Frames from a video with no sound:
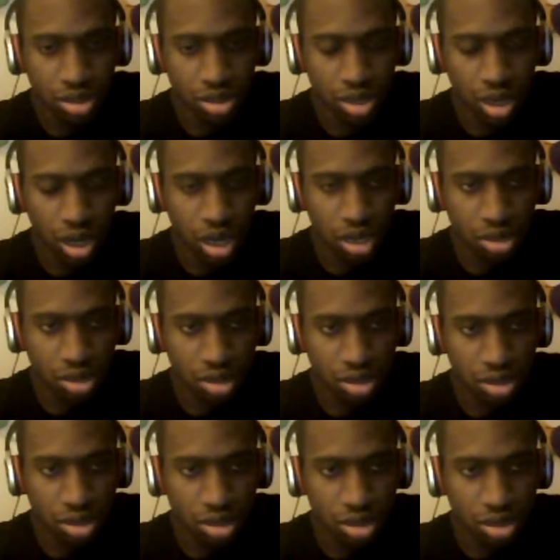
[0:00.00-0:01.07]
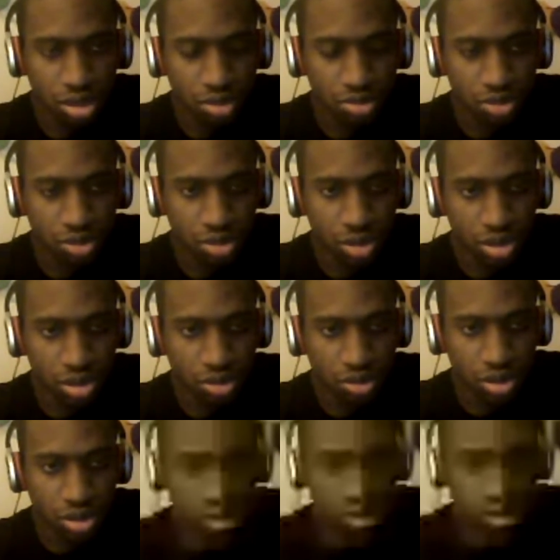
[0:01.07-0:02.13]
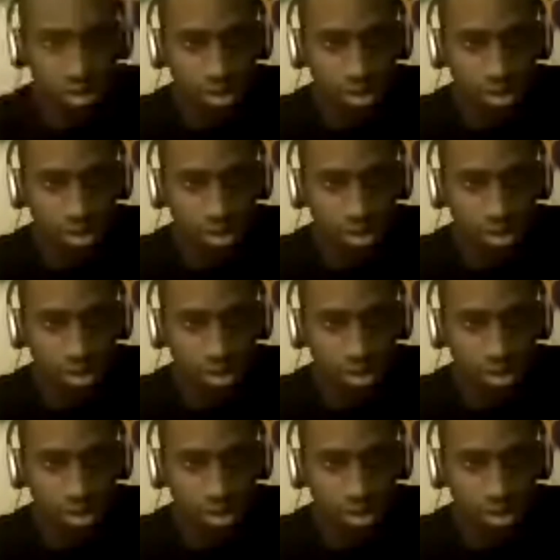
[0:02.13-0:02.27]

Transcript: I will see you later.